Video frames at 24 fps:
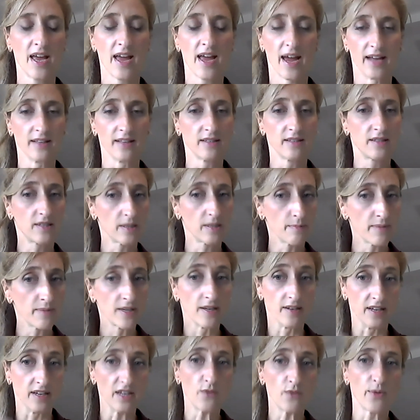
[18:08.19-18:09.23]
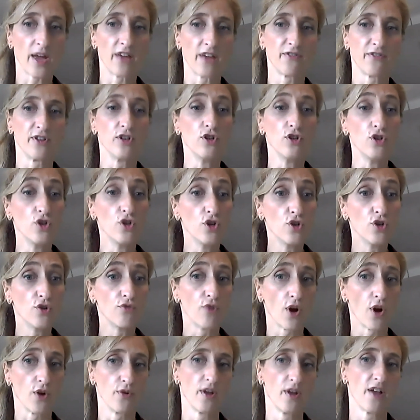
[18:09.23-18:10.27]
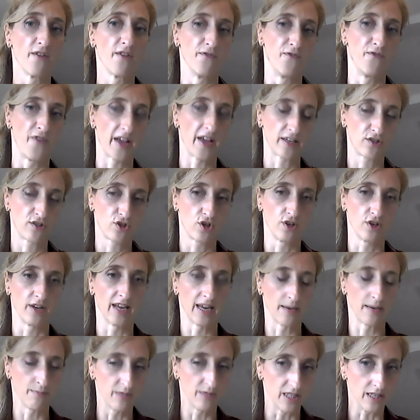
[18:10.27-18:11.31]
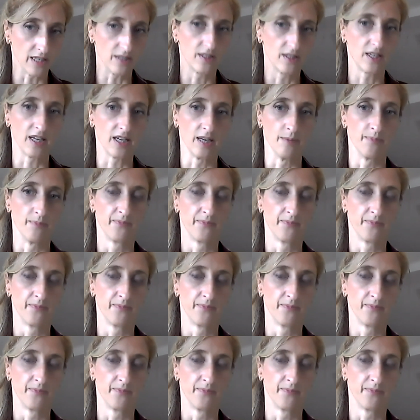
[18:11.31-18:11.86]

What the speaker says: And similarly, we have a neurovascular MDT.